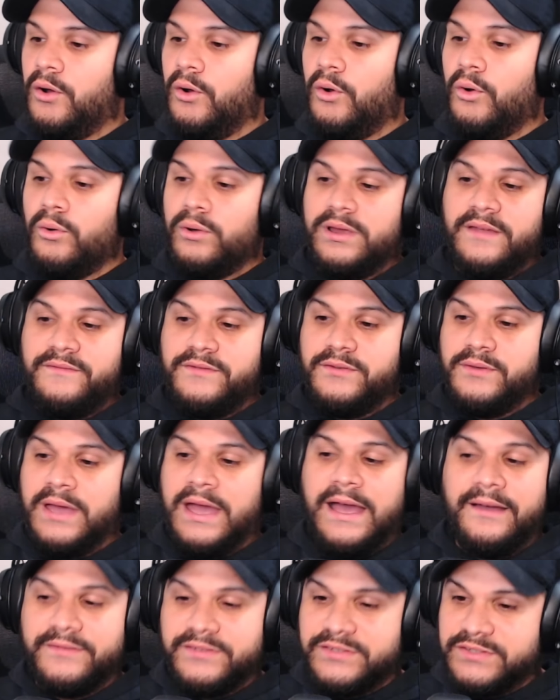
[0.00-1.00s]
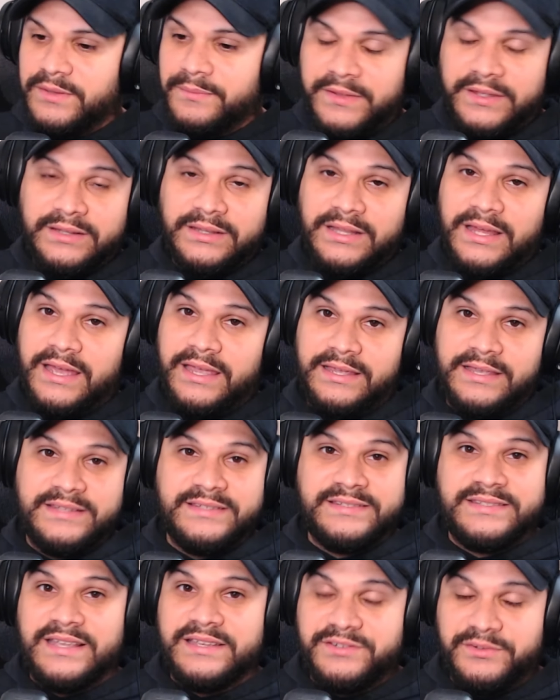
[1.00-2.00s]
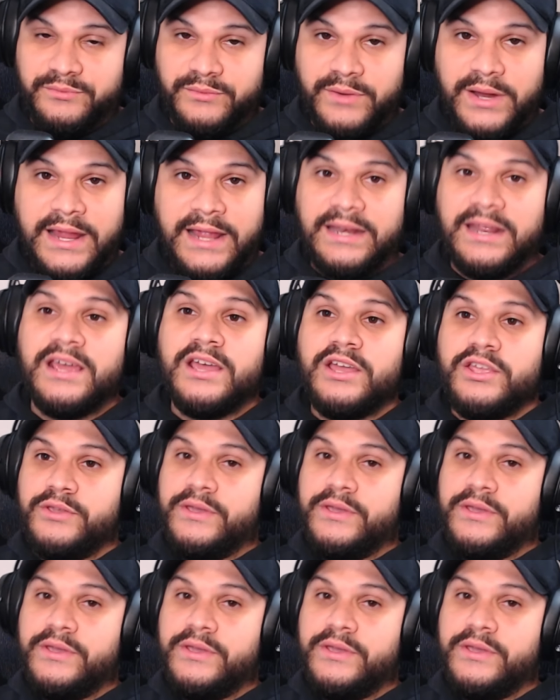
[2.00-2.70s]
or if you have something like incessant rain,